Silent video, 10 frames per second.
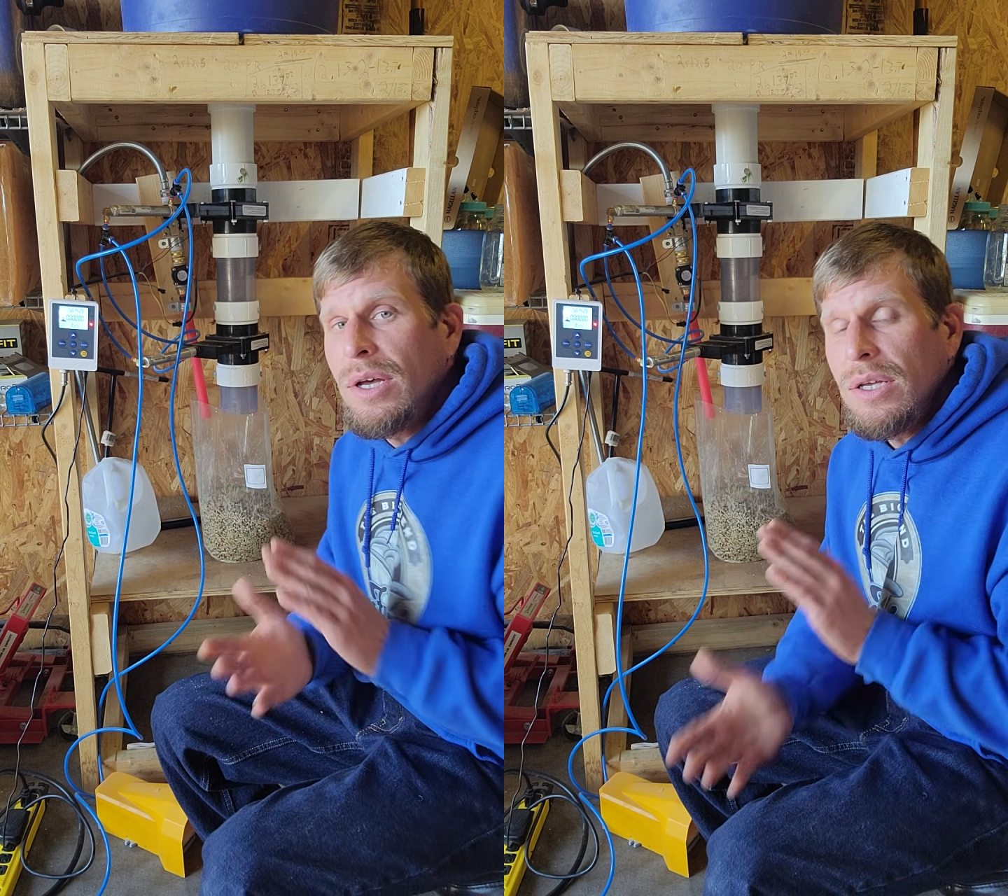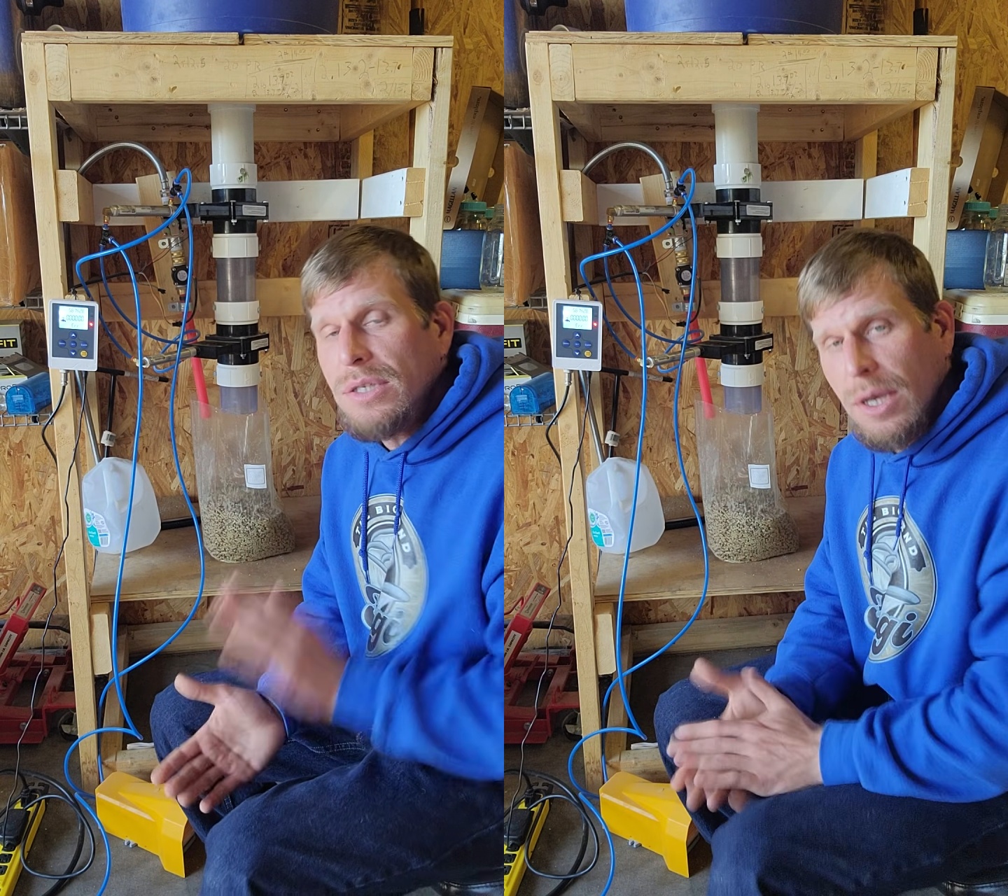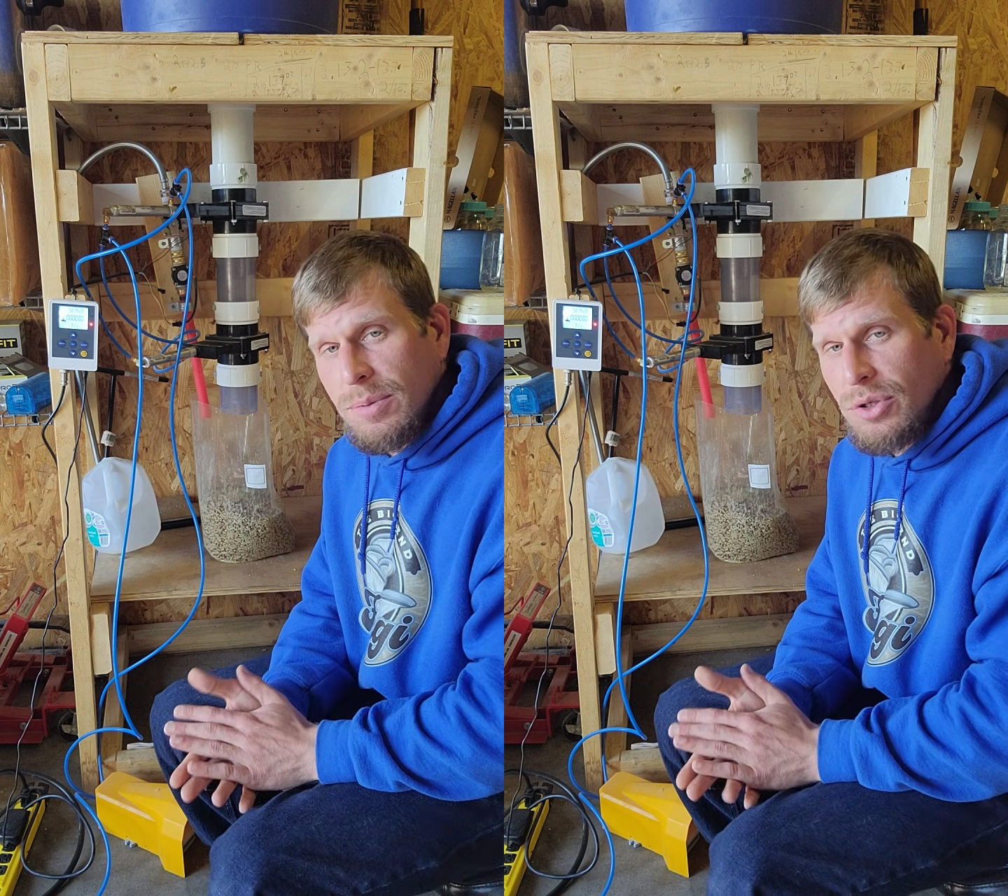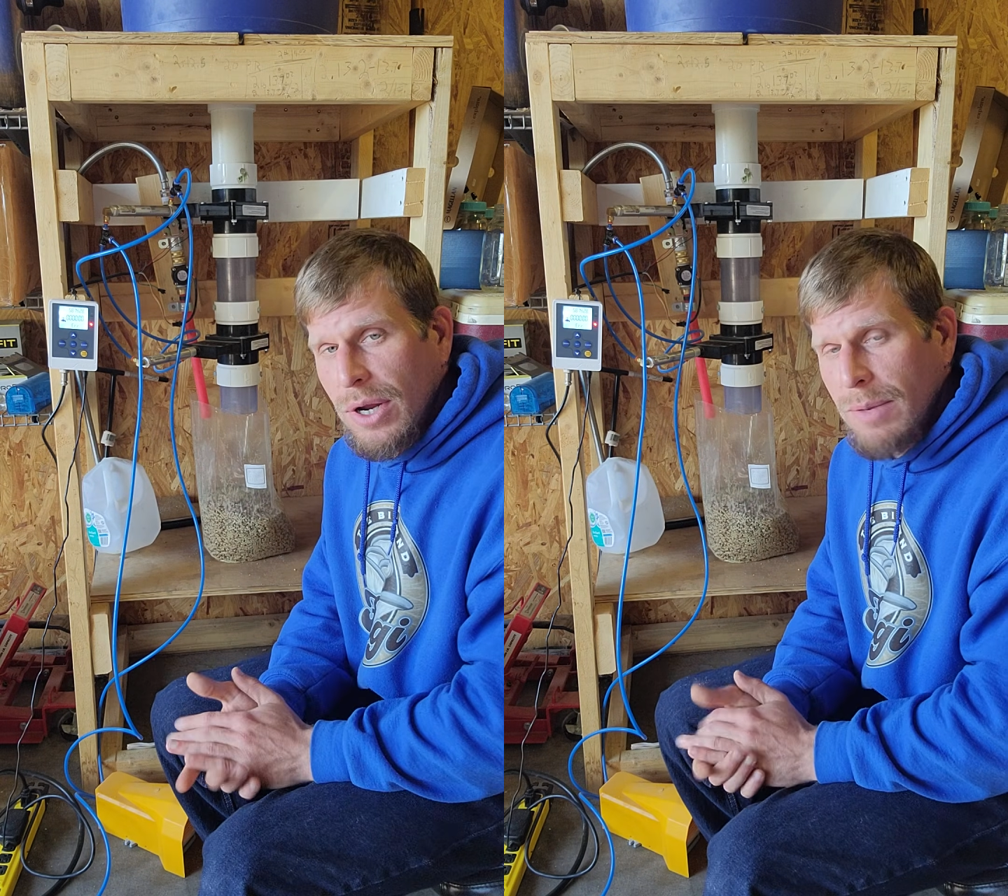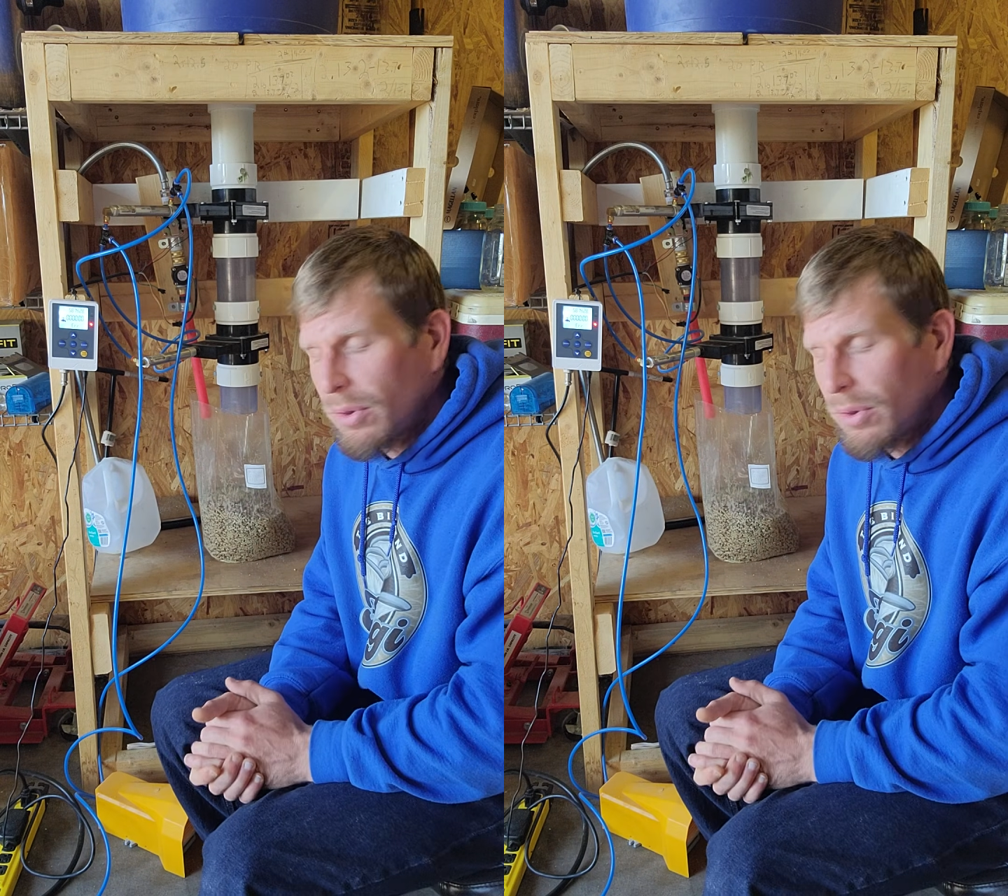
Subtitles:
substrate